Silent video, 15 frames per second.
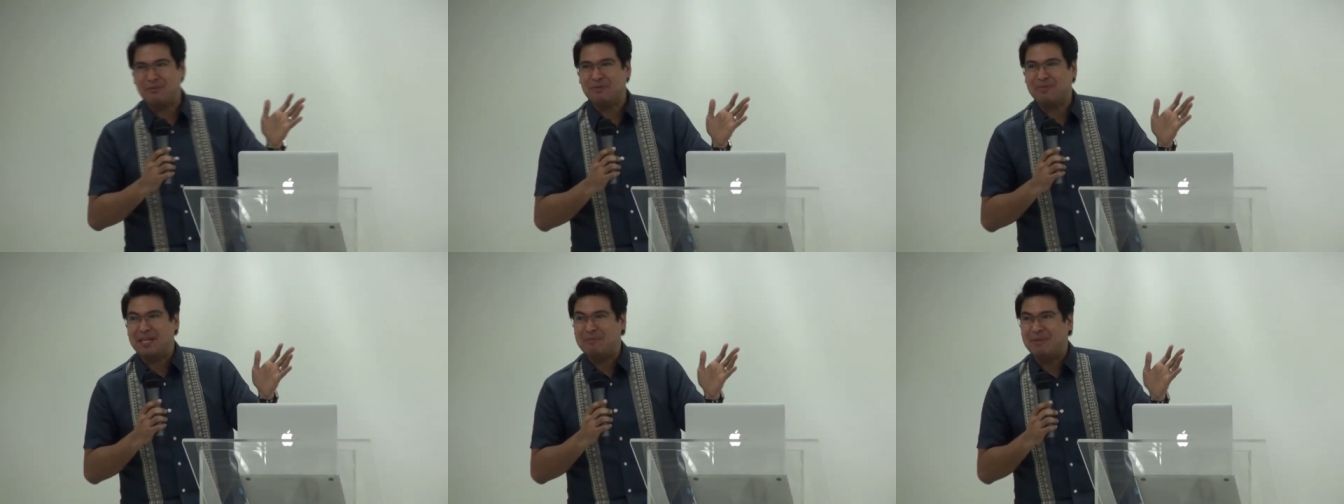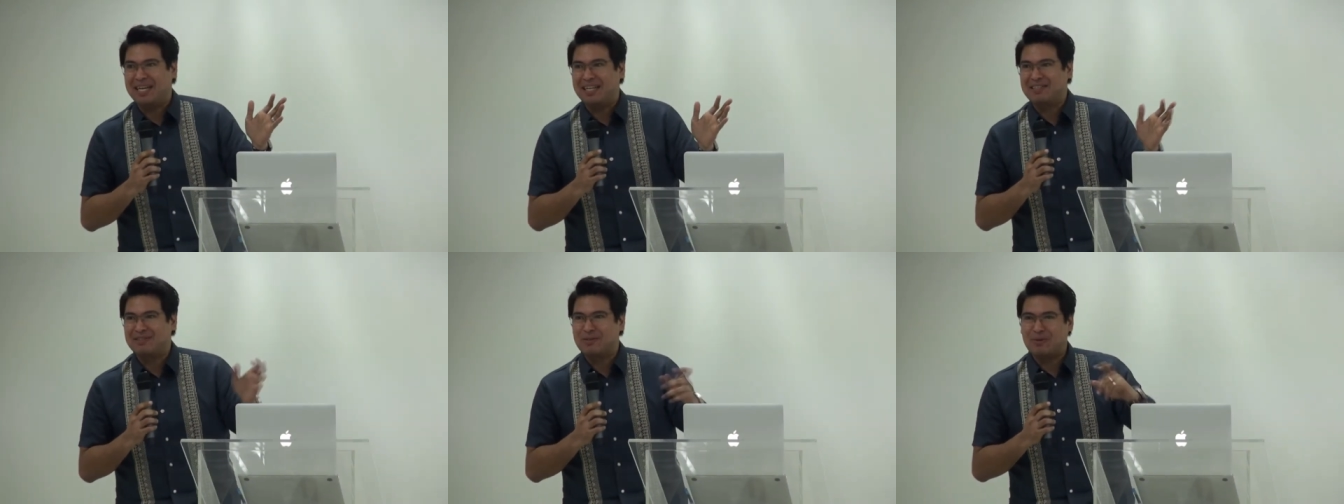have fifteen
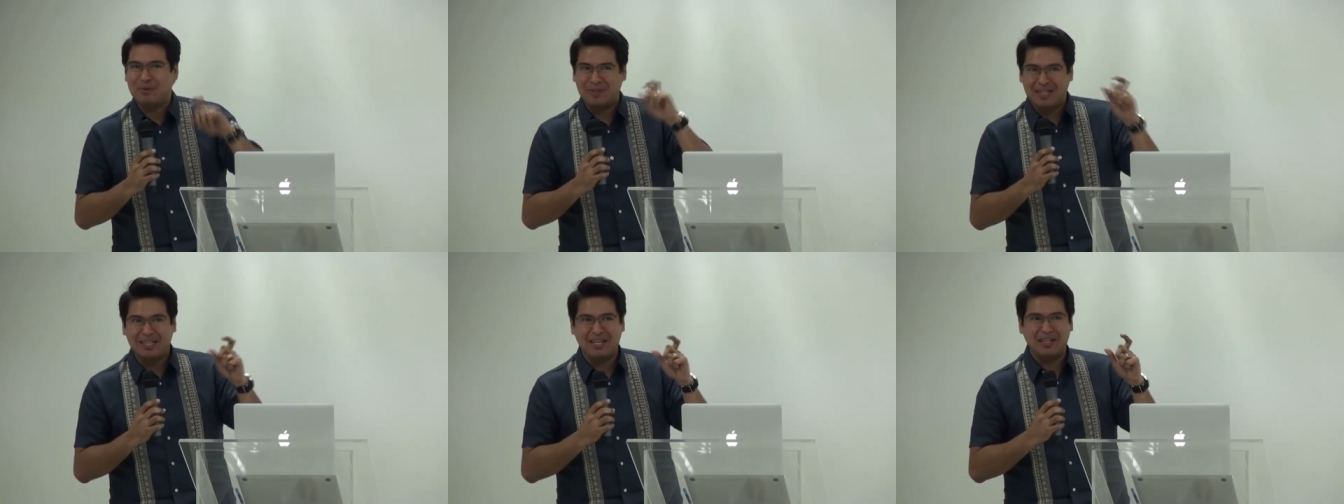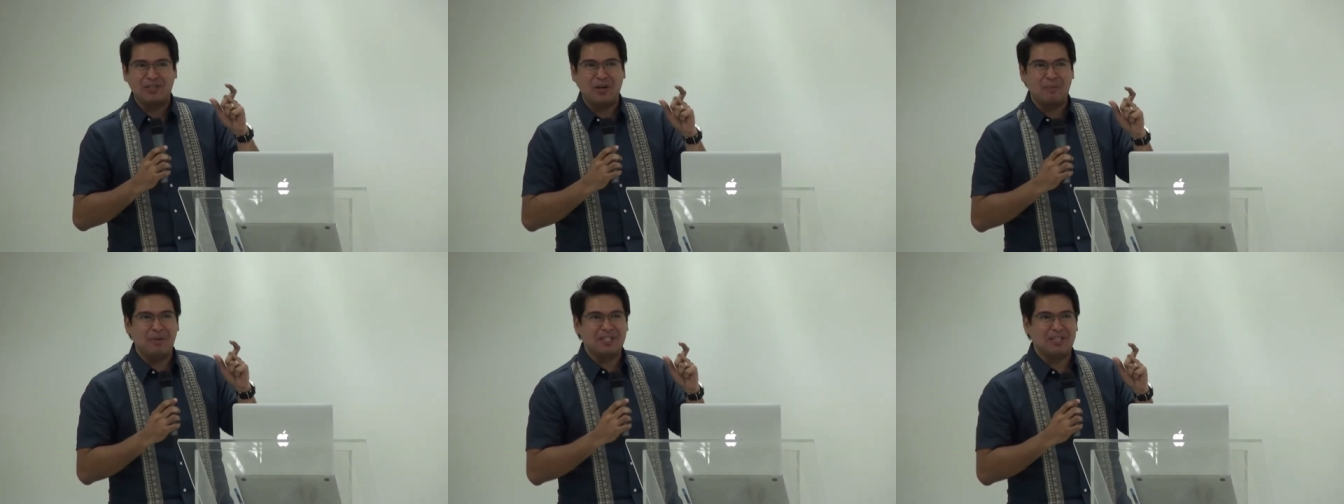minutes, so
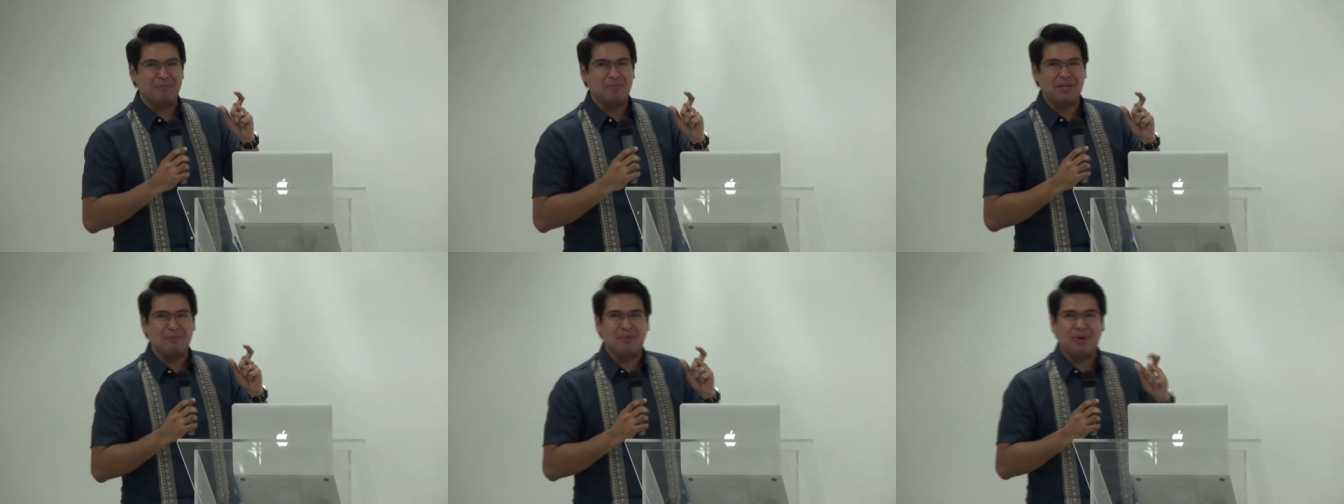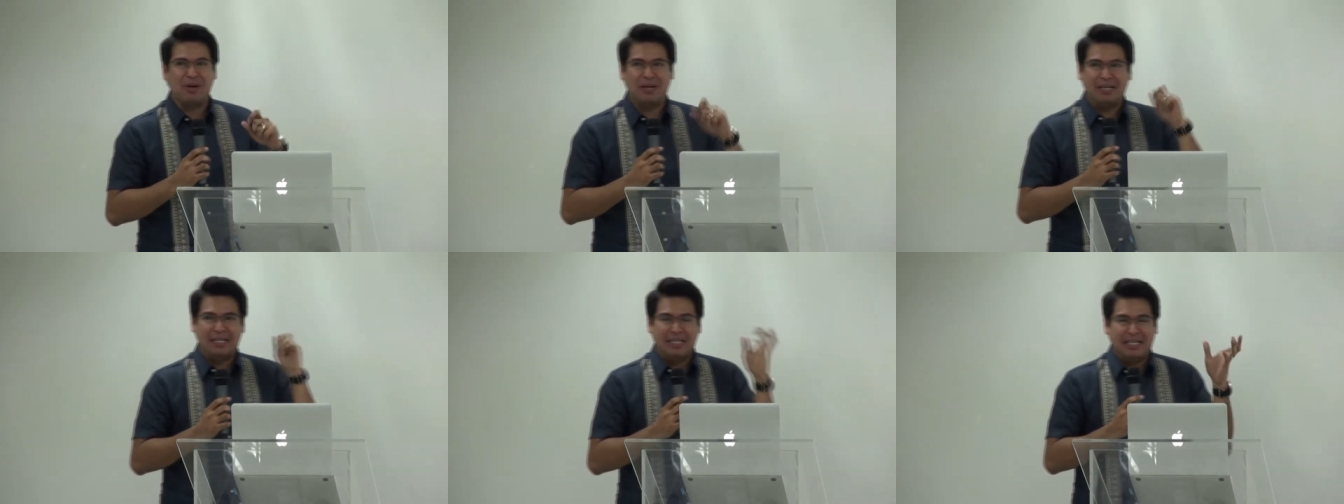let's talk about something
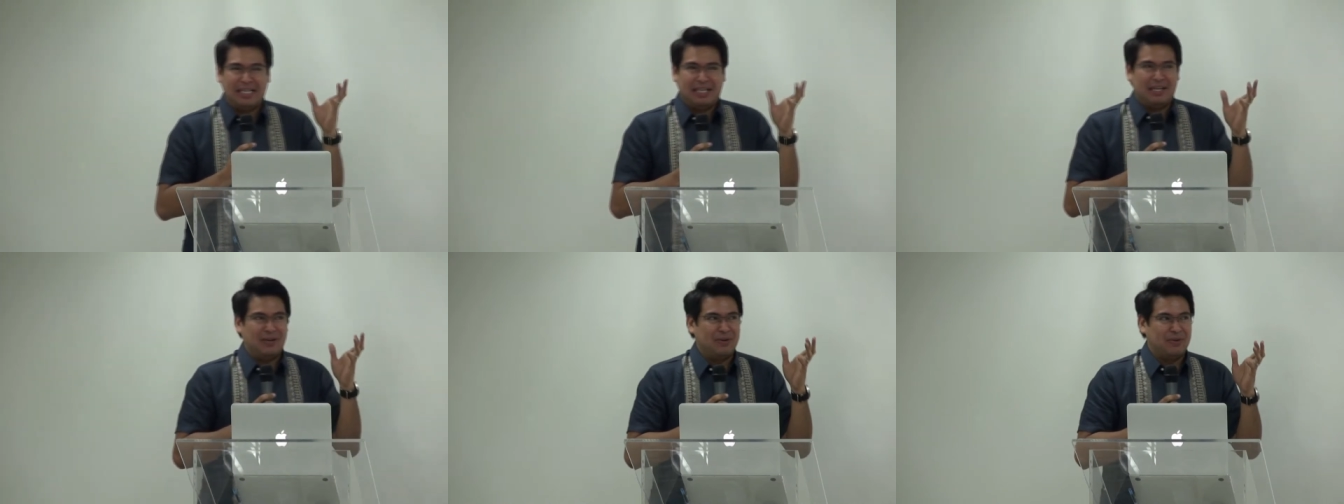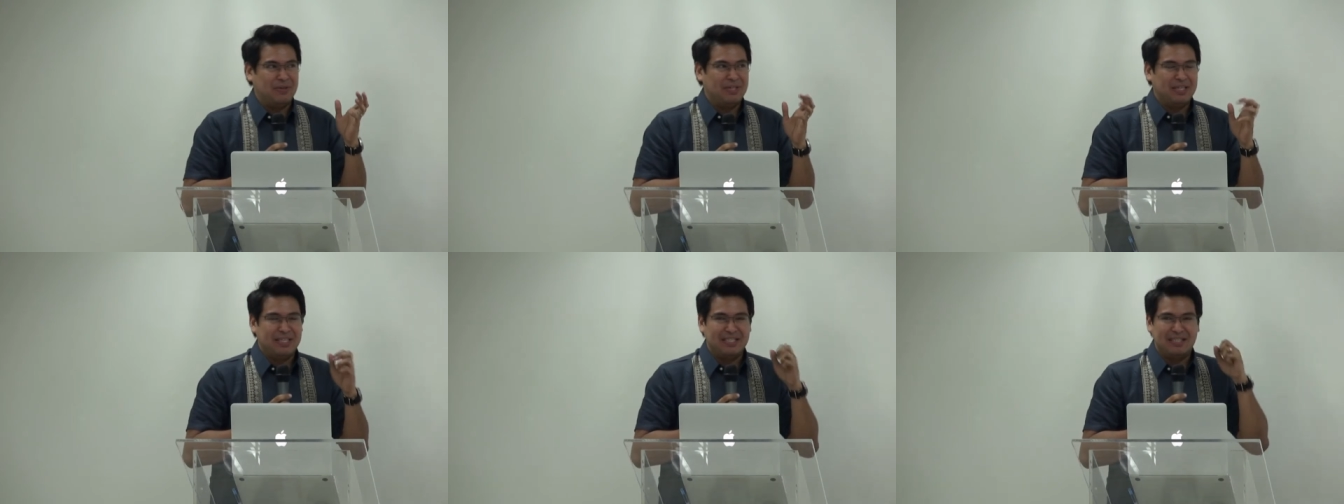more, you
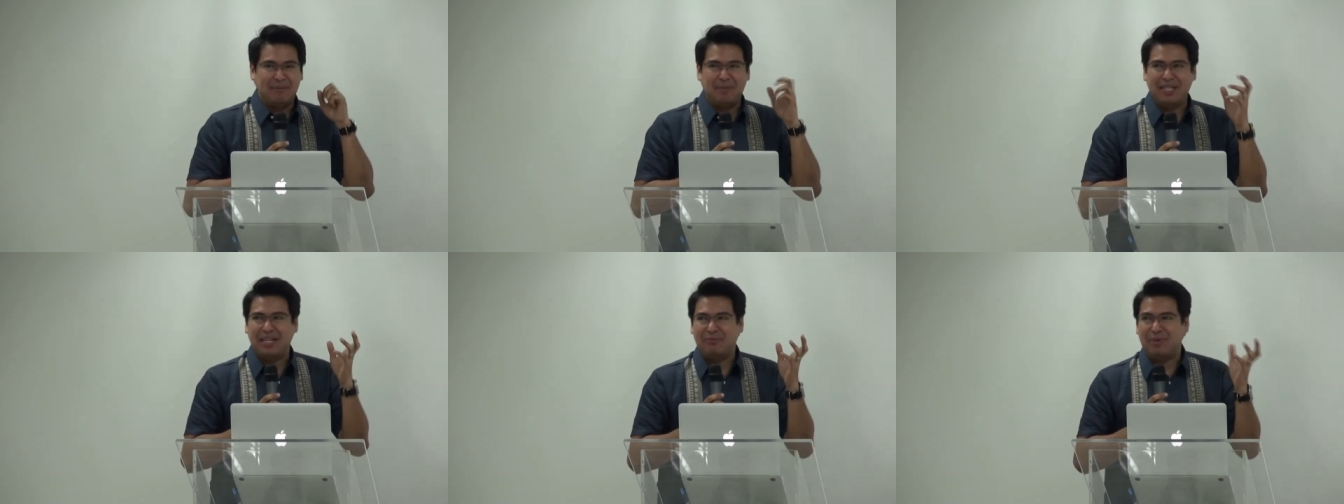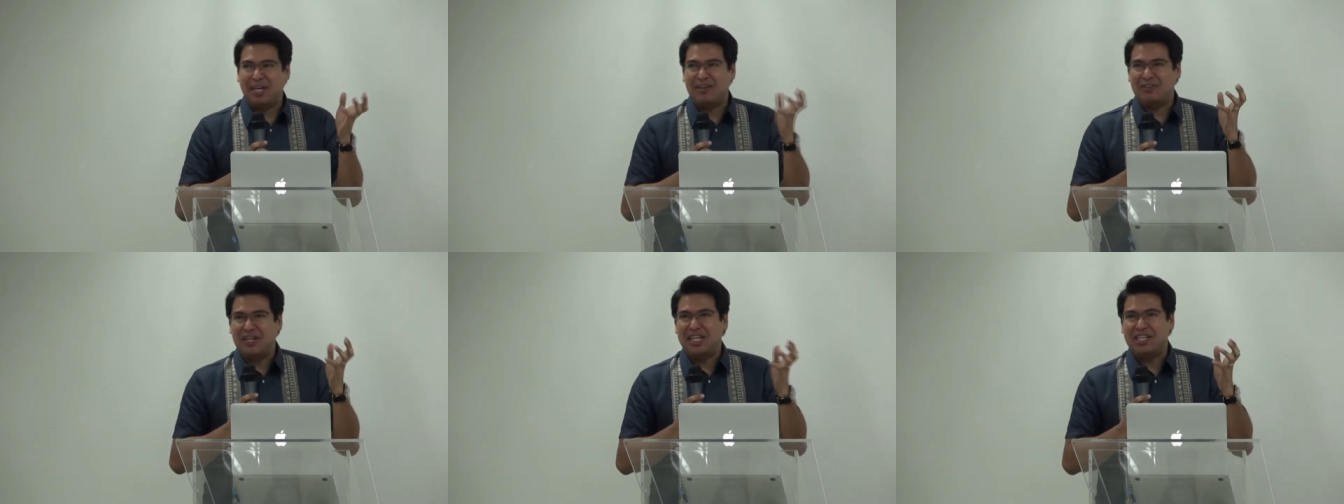know, something that we
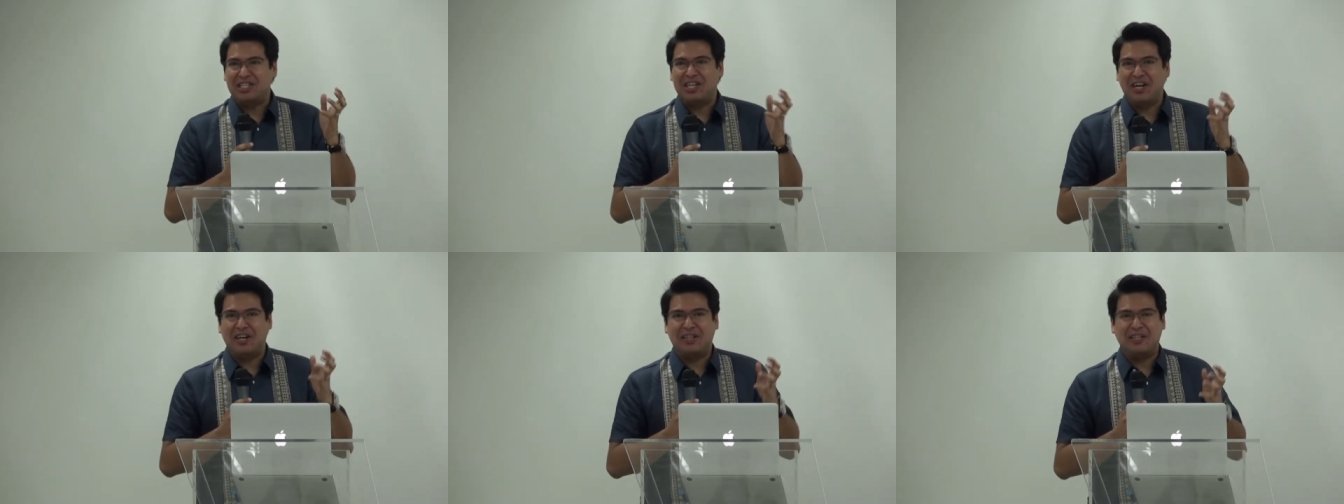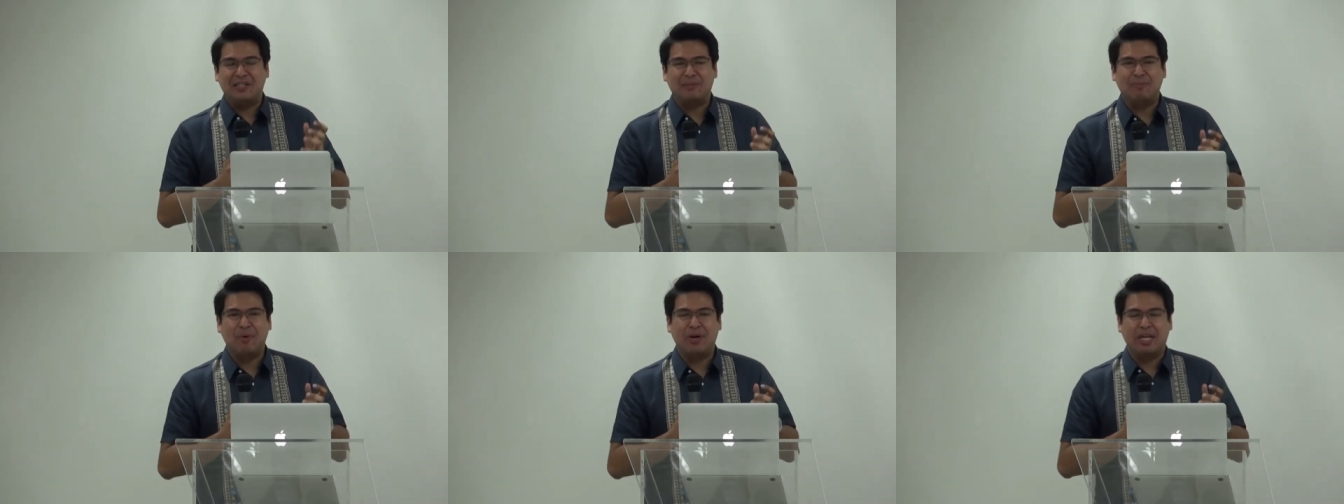can really share at
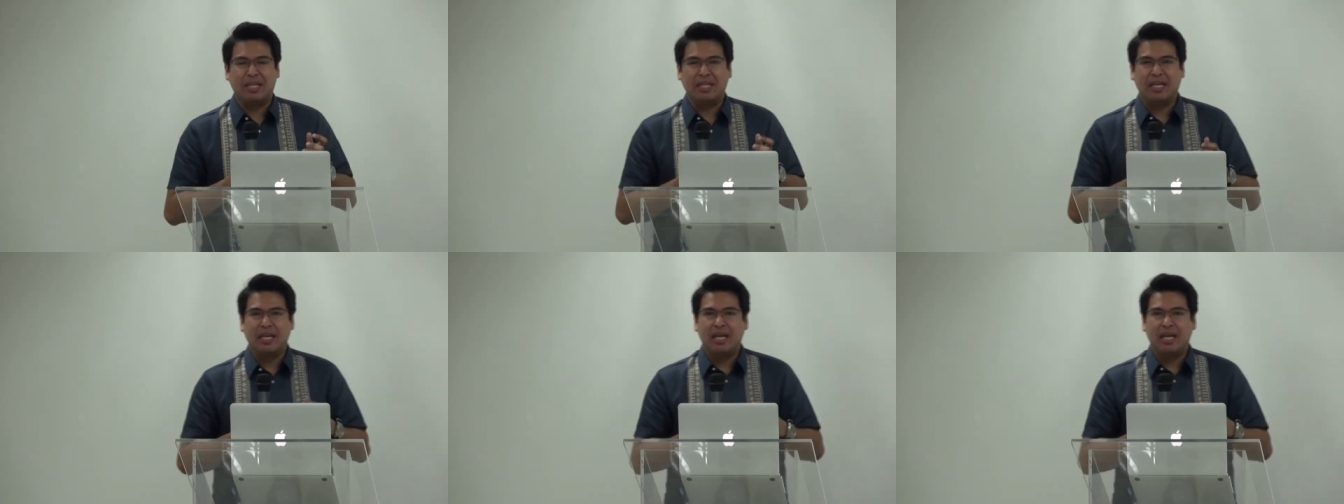this point.